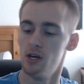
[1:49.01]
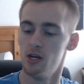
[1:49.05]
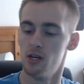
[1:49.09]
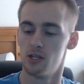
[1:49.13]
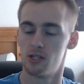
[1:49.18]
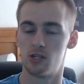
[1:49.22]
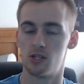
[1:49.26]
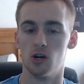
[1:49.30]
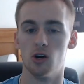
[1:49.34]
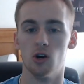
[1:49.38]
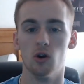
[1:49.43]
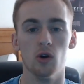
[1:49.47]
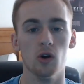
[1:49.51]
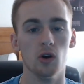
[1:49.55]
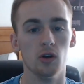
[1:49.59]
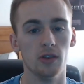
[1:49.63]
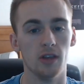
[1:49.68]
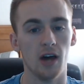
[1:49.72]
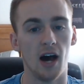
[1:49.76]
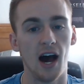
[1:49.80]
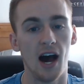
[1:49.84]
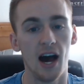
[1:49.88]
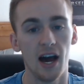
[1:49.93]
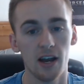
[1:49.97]
So
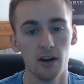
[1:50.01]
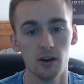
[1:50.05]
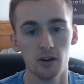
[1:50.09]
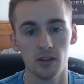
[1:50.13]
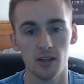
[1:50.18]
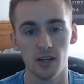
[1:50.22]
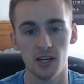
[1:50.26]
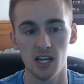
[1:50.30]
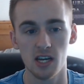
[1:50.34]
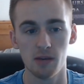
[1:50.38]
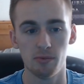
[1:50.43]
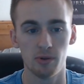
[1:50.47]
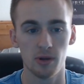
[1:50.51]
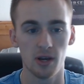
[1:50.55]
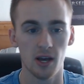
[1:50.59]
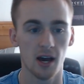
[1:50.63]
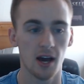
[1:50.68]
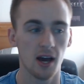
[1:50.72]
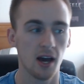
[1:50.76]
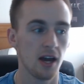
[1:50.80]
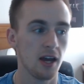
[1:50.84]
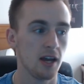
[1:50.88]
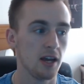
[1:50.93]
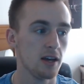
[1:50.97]
the higher the
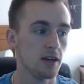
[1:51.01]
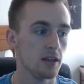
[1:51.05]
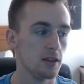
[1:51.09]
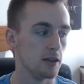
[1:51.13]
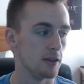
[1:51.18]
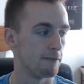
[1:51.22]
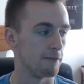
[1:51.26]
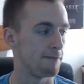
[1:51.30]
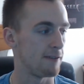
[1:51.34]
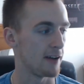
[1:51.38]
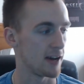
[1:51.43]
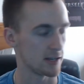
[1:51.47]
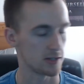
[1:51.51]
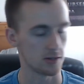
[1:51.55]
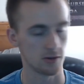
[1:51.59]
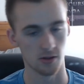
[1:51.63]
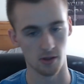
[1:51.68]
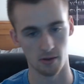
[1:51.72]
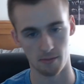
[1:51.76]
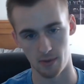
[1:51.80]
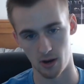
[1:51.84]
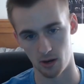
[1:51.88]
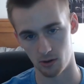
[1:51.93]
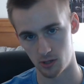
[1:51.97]
DPI, the faster
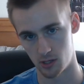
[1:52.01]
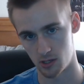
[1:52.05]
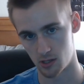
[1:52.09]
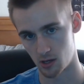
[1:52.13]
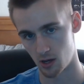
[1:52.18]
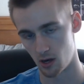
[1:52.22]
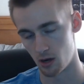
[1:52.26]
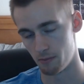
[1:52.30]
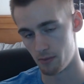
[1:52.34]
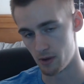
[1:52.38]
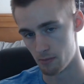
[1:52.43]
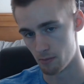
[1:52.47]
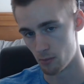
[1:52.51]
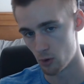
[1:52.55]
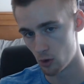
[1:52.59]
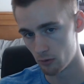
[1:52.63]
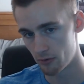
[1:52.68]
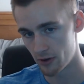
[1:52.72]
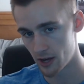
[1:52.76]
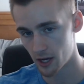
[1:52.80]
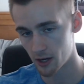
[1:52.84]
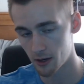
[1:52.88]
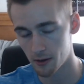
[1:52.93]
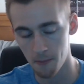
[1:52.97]
the mouse is going to be
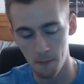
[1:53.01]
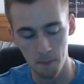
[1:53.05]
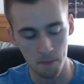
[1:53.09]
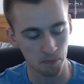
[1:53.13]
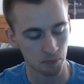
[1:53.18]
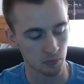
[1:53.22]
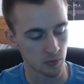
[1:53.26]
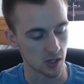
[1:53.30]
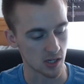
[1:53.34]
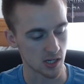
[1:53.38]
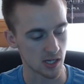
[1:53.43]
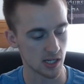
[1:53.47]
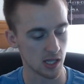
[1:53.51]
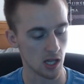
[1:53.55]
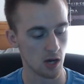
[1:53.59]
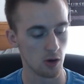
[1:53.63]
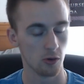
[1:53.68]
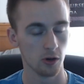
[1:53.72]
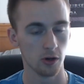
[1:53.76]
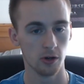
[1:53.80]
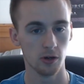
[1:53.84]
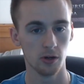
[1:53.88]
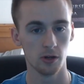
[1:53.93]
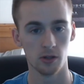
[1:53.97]
moving. The
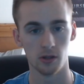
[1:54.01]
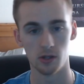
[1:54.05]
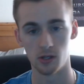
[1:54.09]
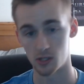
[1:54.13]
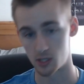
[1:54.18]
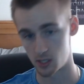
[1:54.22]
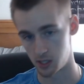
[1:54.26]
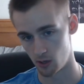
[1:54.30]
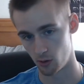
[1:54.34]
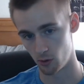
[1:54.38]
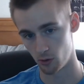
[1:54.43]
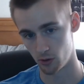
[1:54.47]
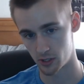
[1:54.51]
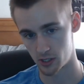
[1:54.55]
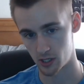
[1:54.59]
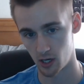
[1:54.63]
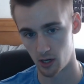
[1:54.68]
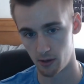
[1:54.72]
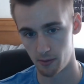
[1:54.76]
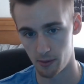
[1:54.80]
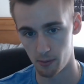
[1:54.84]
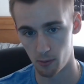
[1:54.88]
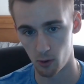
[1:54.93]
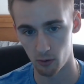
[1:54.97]
slower it's going
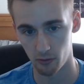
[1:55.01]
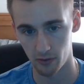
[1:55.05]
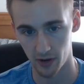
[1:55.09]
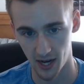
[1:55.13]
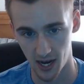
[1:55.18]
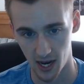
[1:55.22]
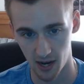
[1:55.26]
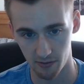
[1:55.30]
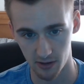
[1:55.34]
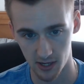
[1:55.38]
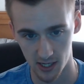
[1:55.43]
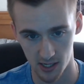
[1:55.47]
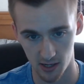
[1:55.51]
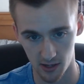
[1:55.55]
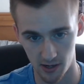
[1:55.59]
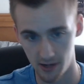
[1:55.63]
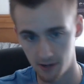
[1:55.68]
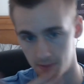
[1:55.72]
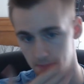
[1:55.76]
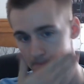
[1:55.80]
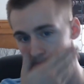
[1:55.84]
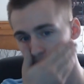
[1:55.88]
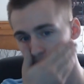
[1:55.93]
to be moving, obviously.